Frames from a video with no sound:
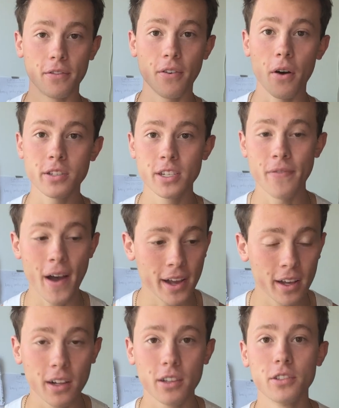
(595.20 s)
to falsify
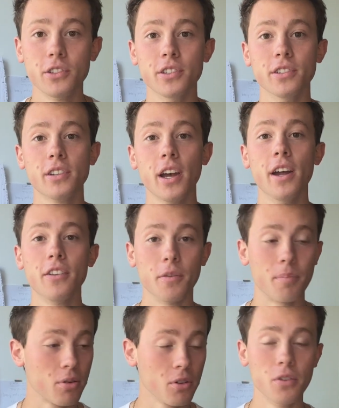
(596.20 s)
conclusions,
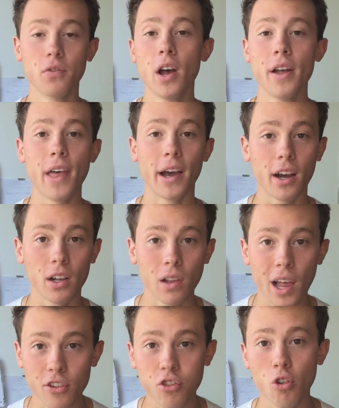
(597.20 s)
to prove that
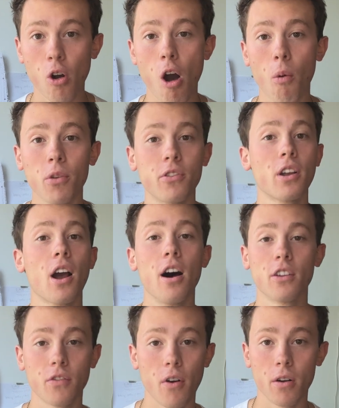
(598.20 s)
cholesterol was the
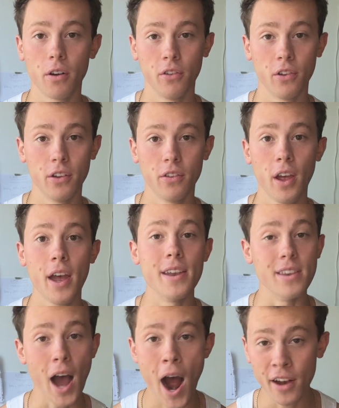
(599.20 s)
cause of heart disease,
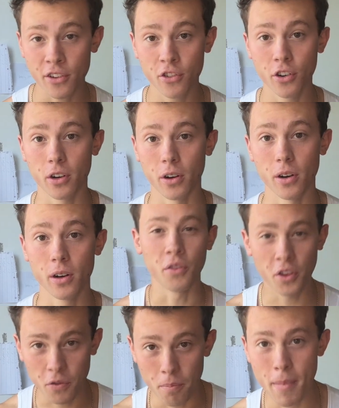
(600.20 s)
not sugar. So
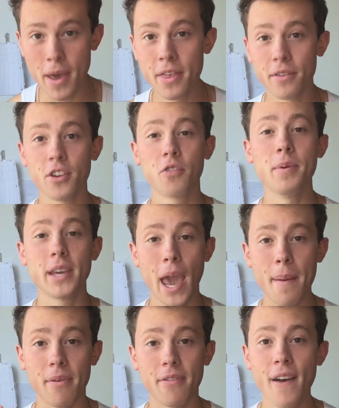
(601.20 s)
this myth just
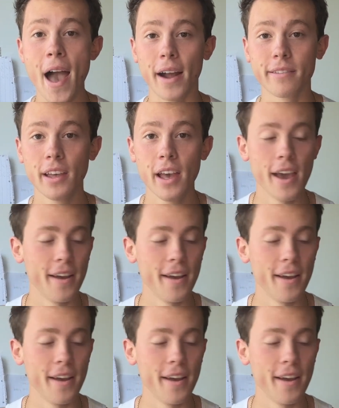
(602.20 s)
became fact.